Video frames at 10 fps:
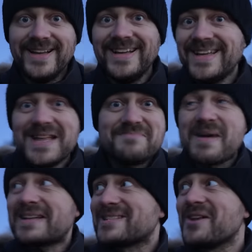It
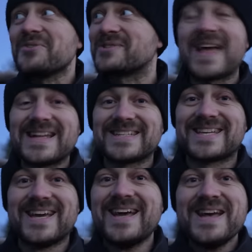makes no sense.
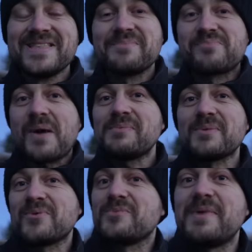The
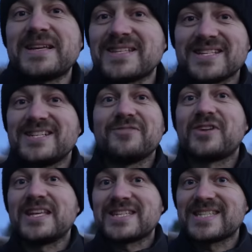problem with pixel shift
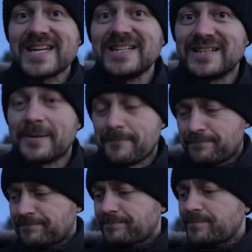is still
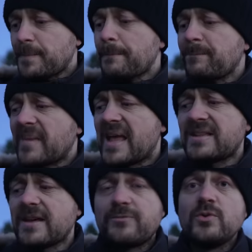
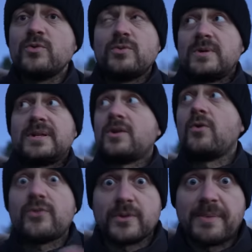that if you go
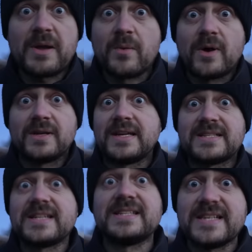for the big one, let's
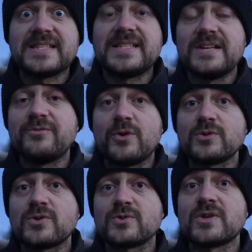say 16
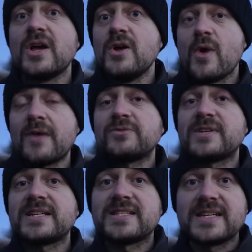photos, you have to
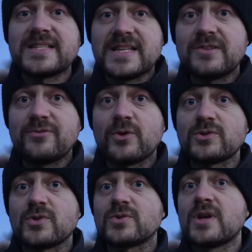take 16
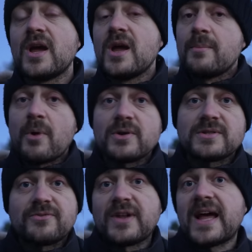photos. Birds
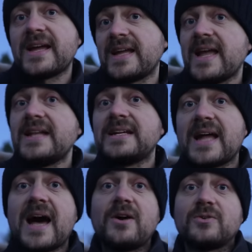are flying in and
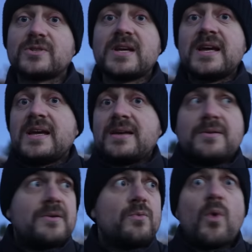out.
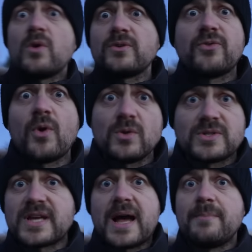
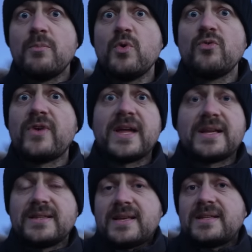Waterfalls are
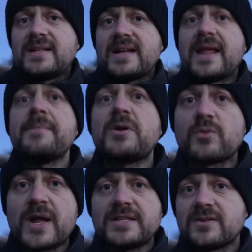moving. The dynamic
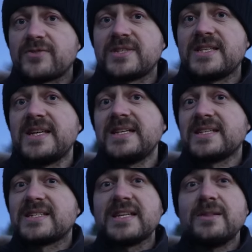range of the scene
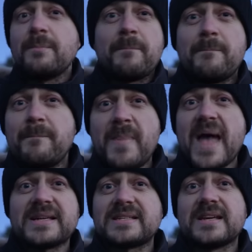is still
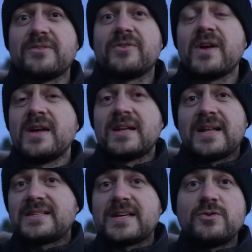massive.
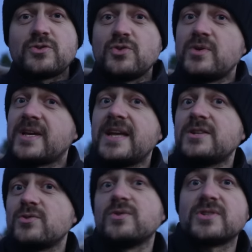Let's say you're shooting
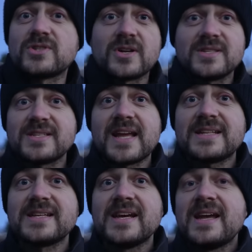into the
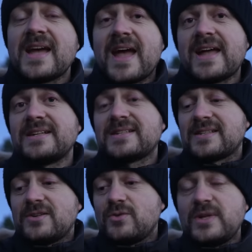sunset and
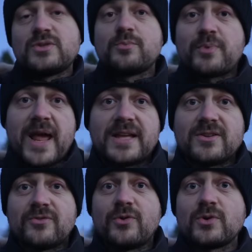you need to bracket
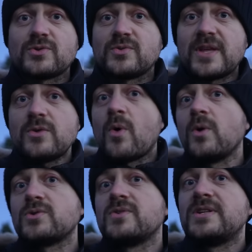your photo. Then you
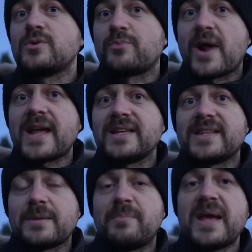also need to bracket
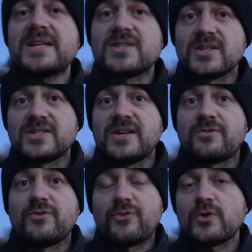that pixel
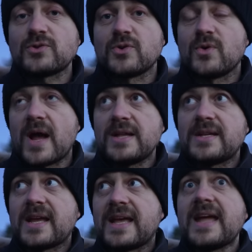shift photo. And
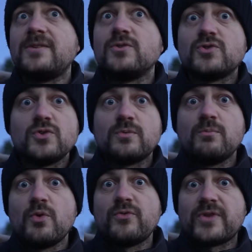again, you shouldn't
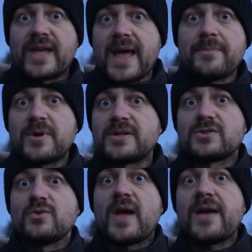move the camera.
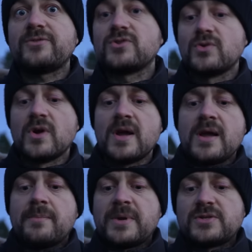So you have to
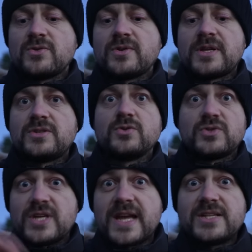make sure that you
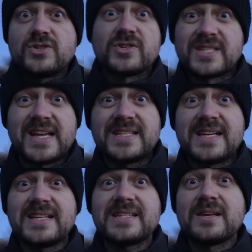change your
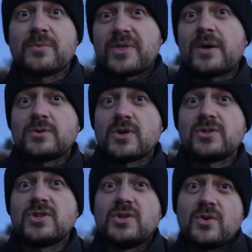settings without
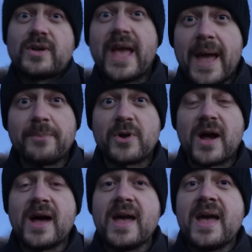touching your camera.